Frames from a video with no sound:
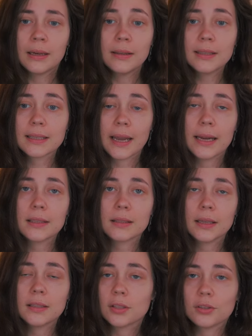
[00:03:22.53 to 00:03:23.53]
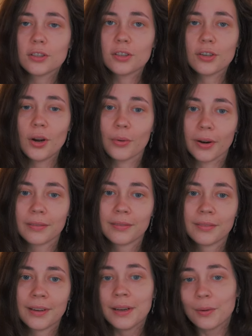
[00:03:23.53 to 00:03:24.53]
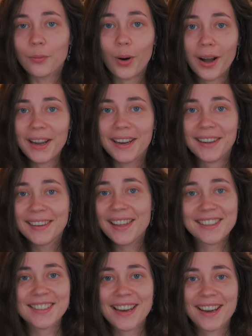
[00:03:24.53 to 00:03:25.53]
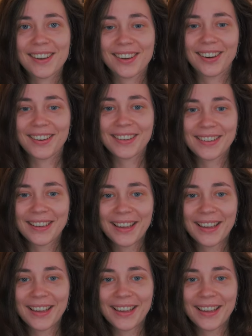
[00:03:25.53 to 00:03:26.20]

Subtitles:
In this case, it's suited to no one. Why? Let's take a look.